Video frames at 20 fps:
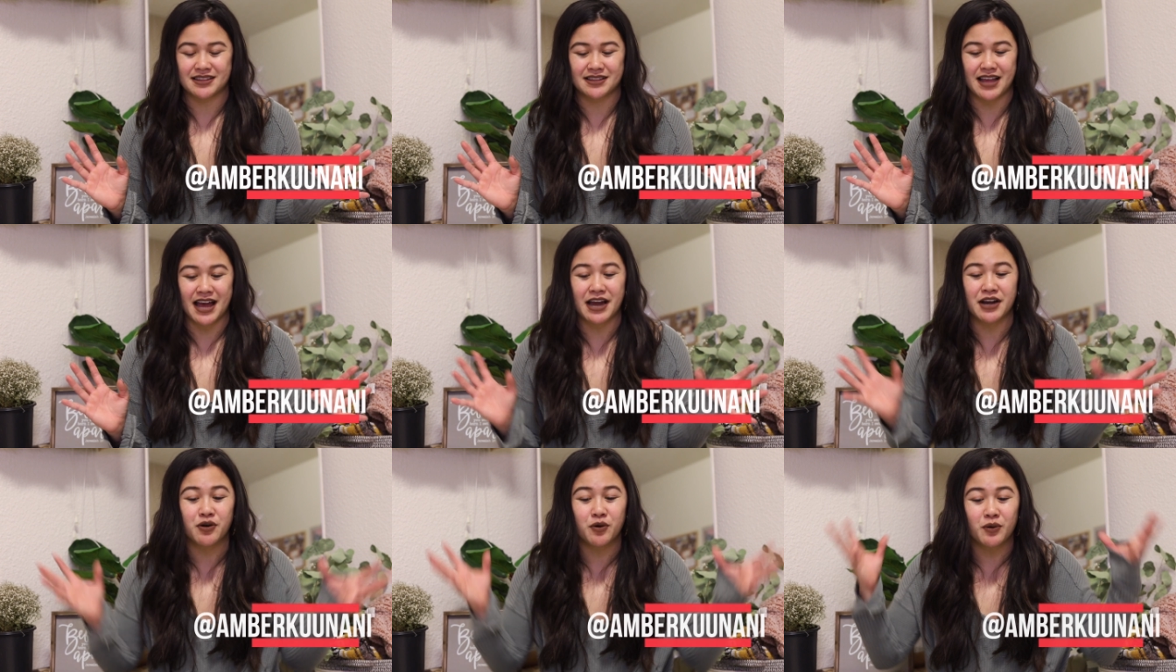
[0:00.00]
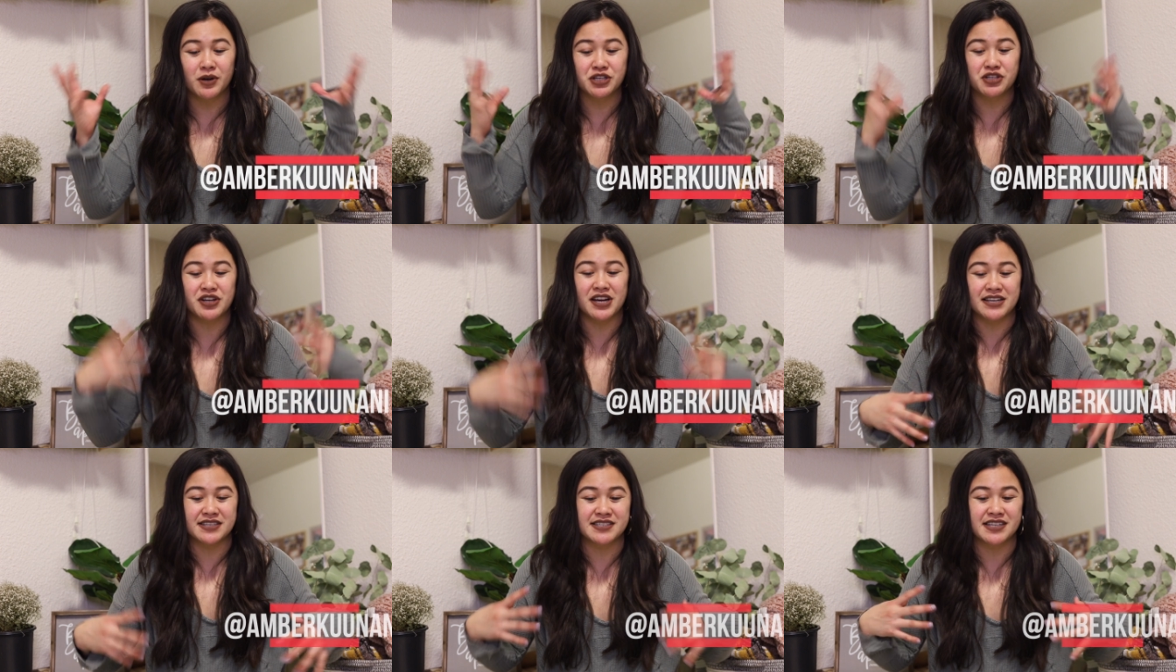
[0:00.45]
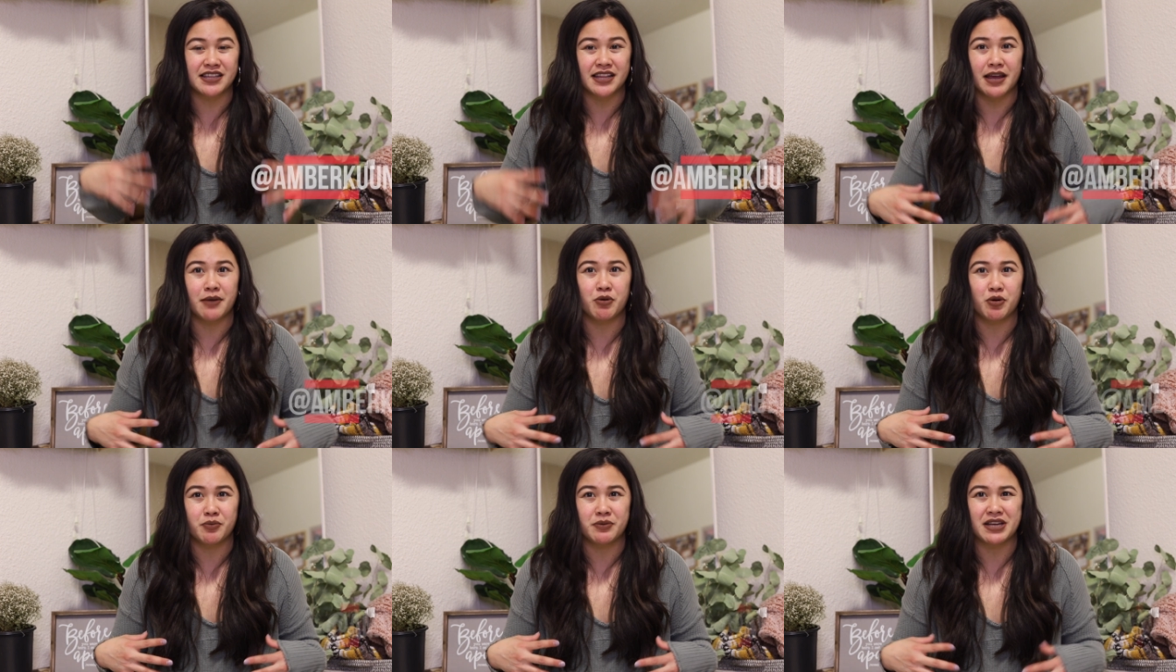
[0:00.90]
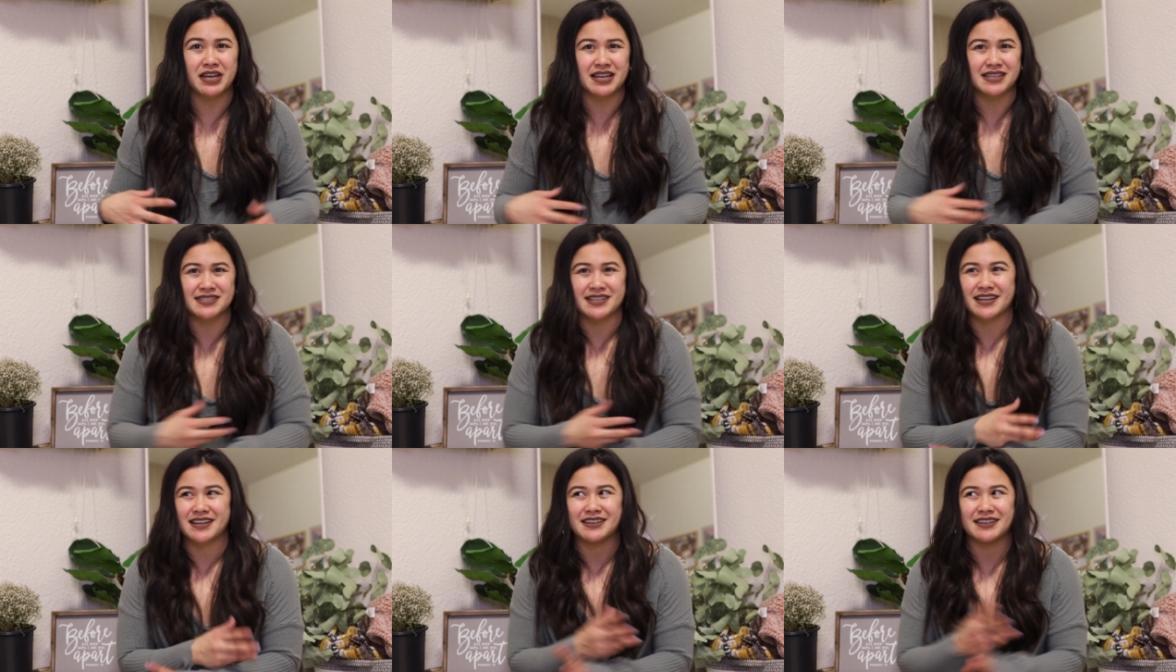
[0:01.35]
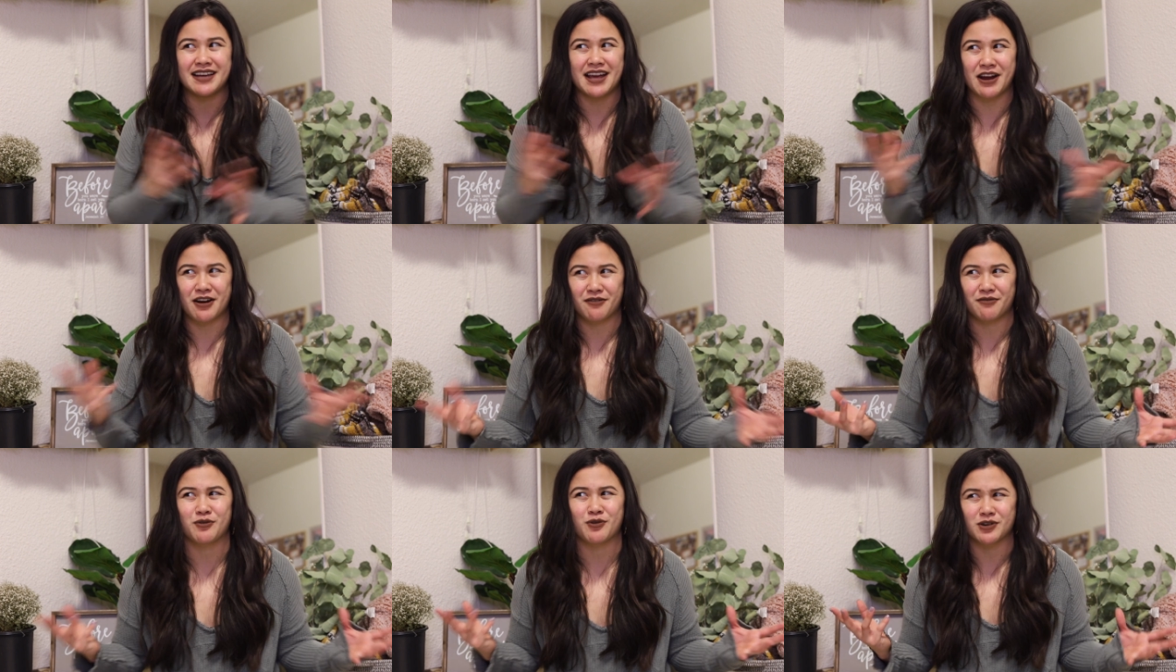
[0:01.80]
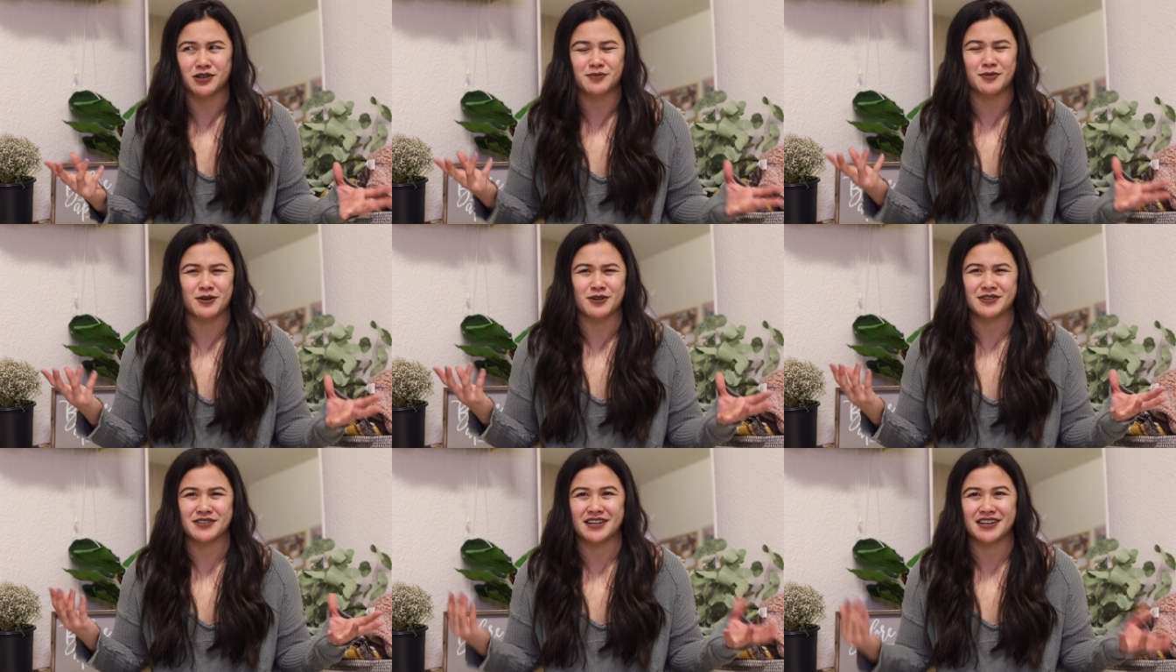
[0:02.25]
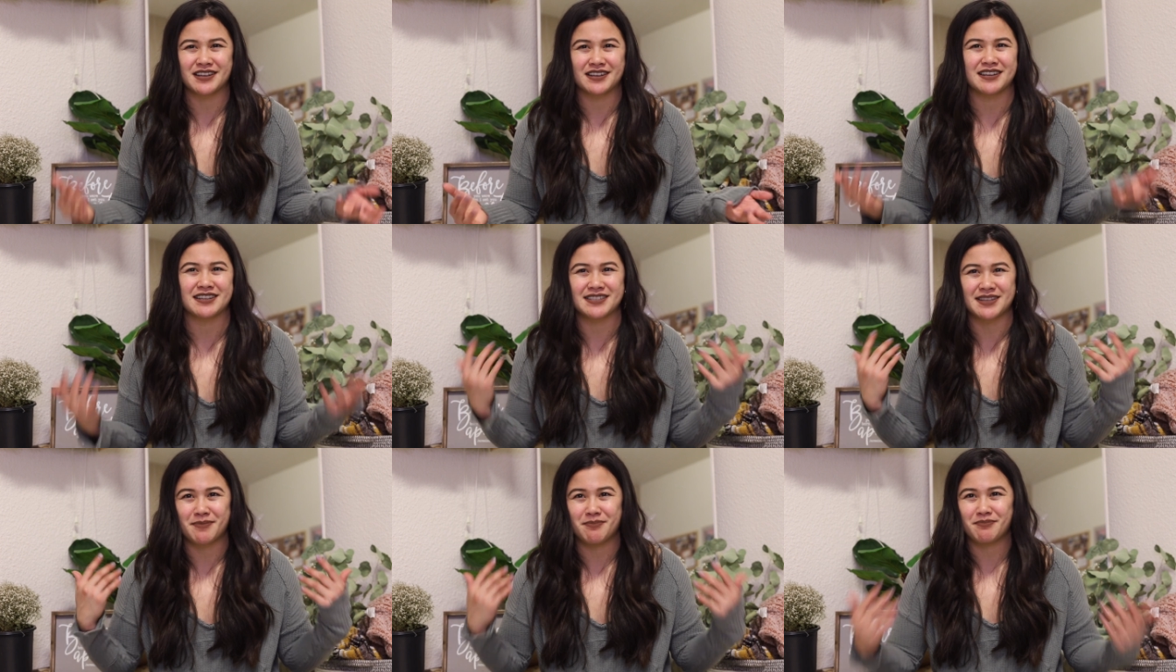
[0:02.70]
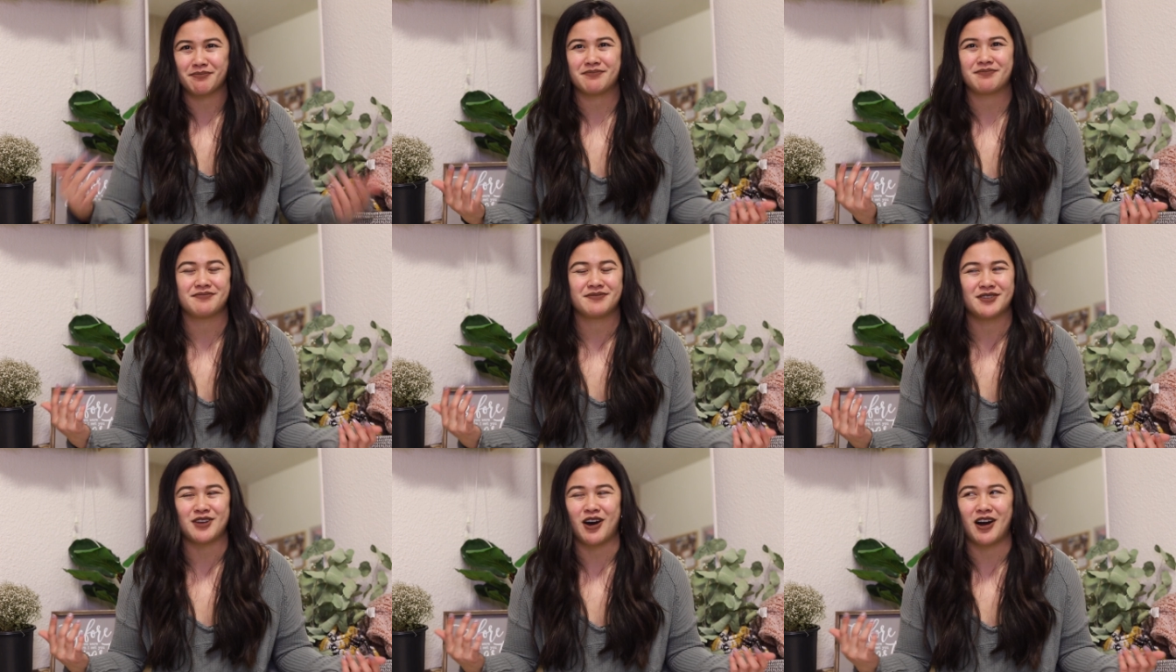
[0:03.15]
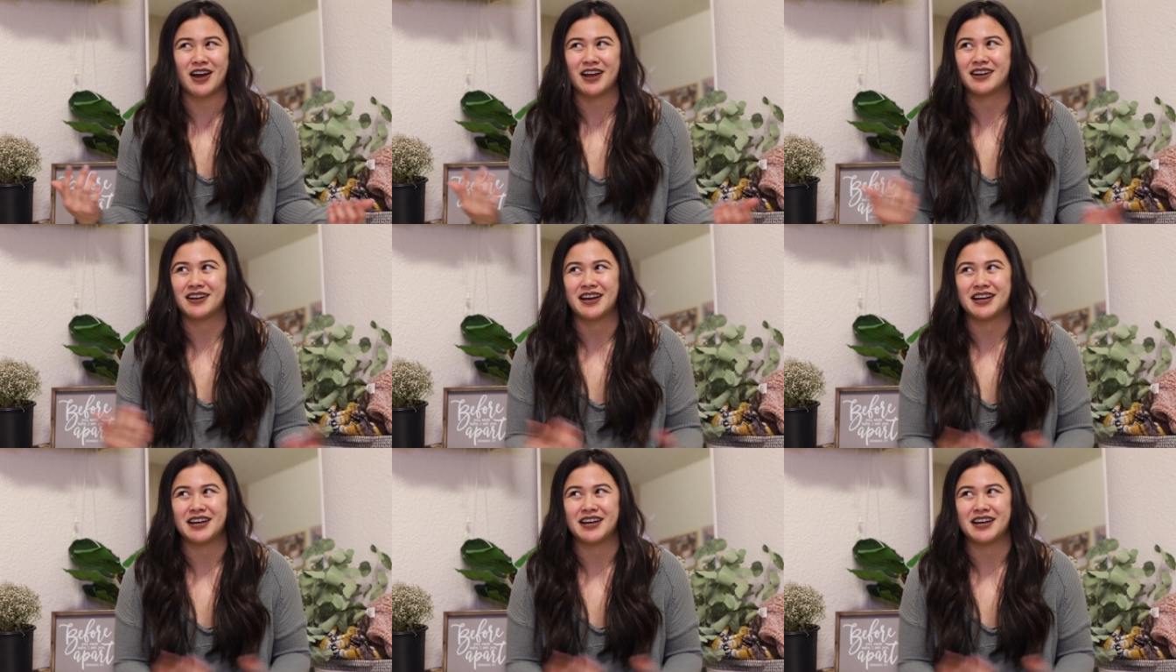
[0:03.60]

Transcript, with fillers: I don't want you guys to label me as like an Air Force person because I'm not.